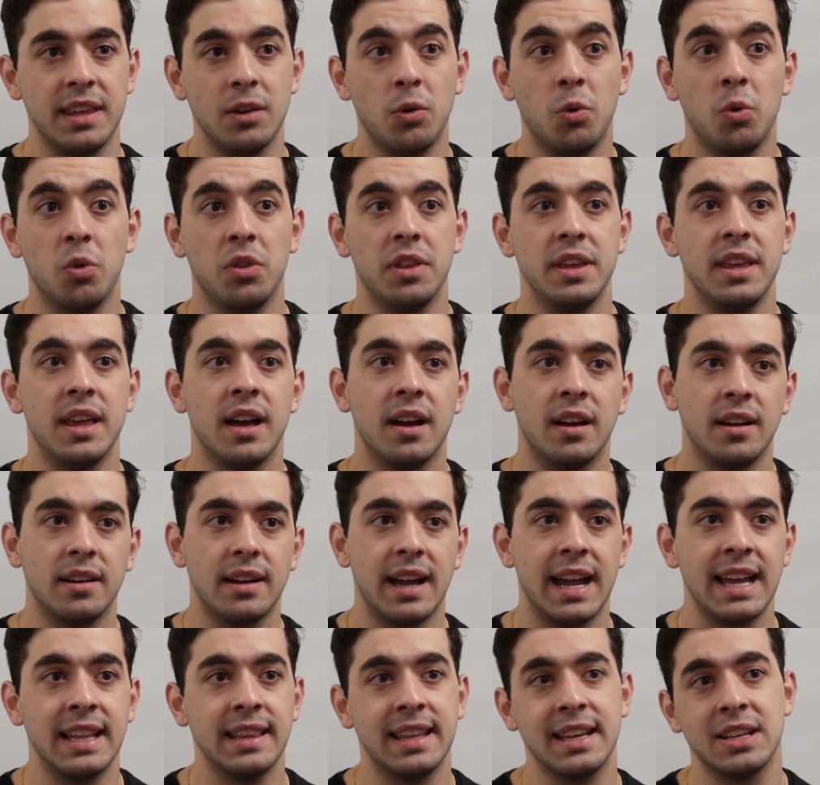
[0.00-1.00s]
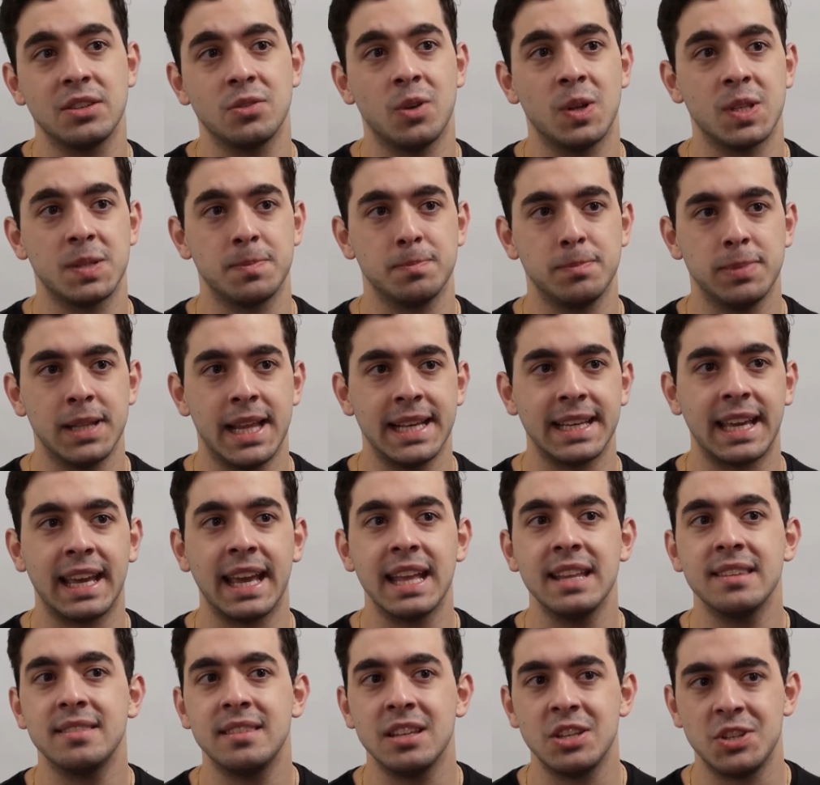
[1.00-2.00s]
all the young A-League sides playing
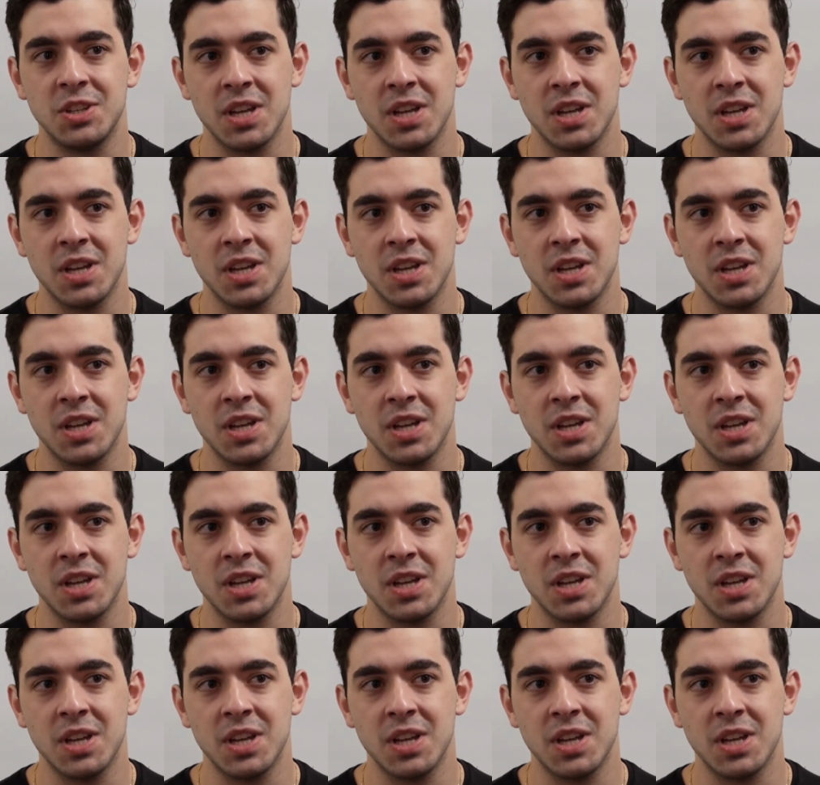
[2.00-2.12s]
against each